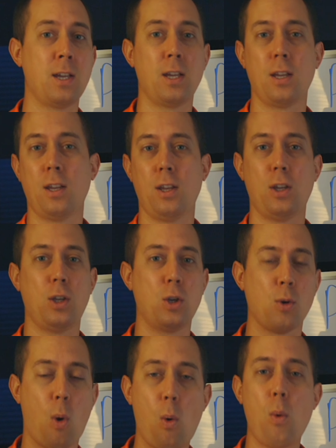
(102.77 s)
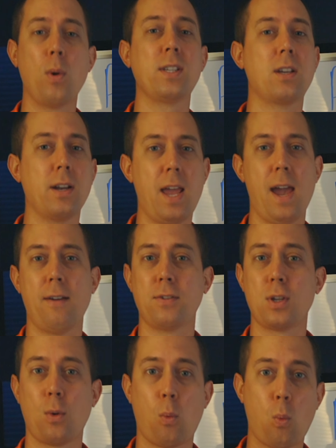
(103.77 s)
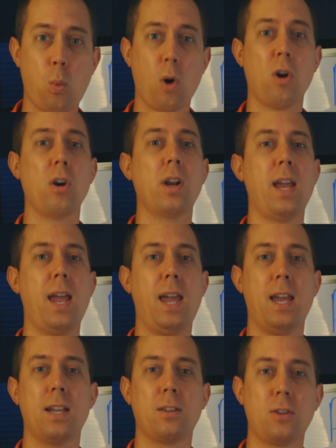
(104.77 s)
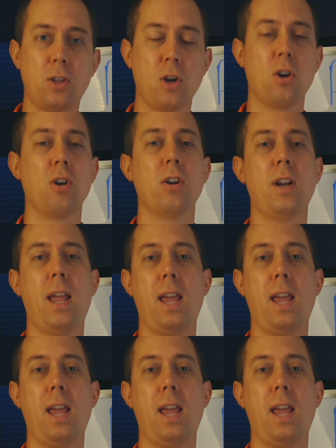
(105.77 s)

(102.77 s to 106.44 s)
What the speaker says: you're always going to have to work and learn